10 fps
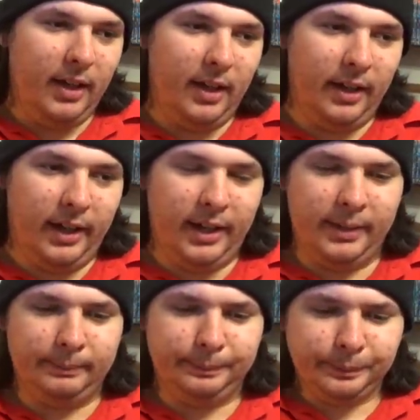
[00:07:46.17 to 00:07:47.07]

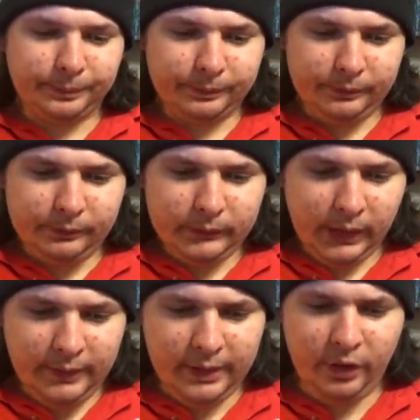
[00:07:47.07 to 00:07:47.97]
Then
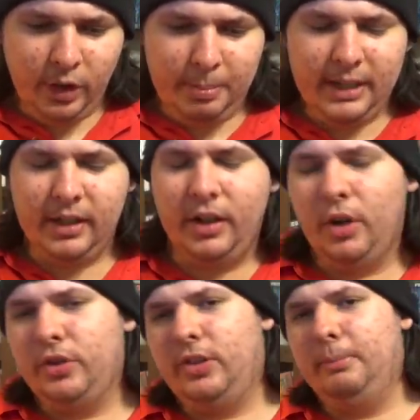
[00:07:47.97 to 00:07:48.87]
Kurapika
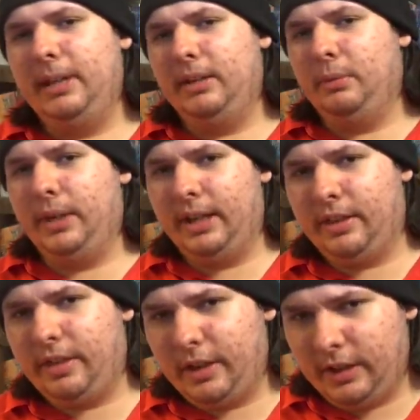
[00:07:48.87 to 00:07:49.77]
goes to meet
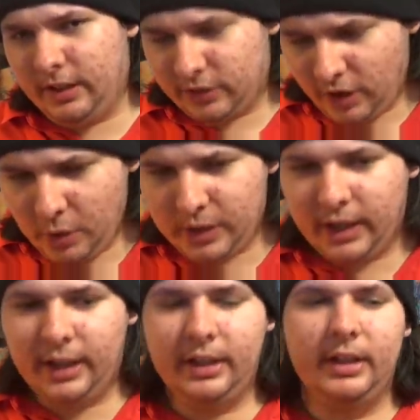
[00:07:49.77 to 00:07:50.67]
with
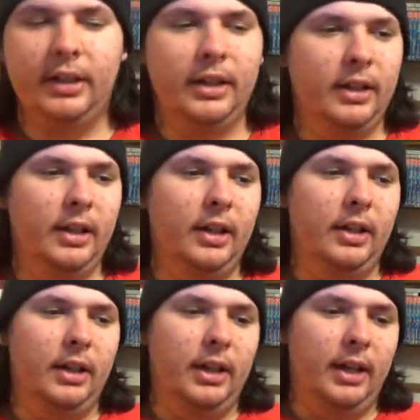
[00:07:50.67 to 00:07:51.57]
Hisoka,
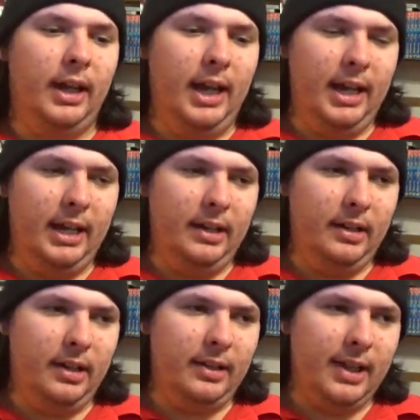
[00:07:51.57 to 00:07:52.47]

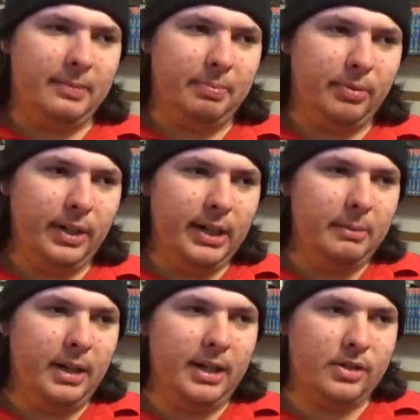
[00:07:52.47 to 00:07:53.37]
and that's pretty
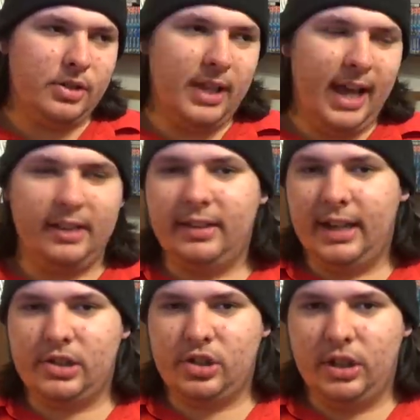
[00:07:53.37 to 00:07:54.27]
much that
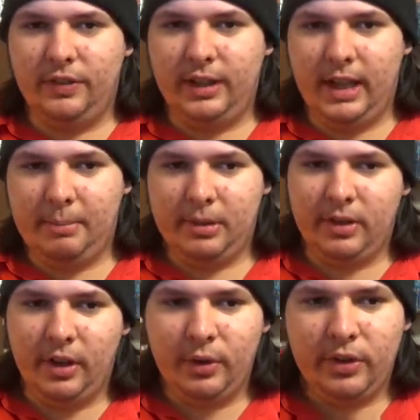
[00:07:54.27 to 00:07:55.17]
section of the
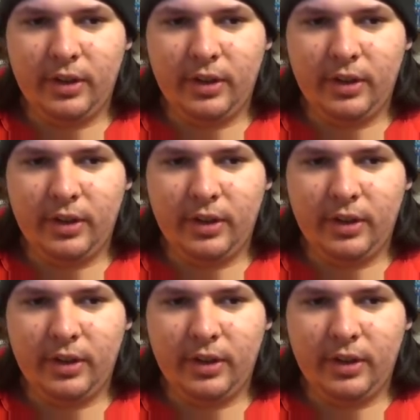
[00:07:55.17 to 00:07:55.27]
episode.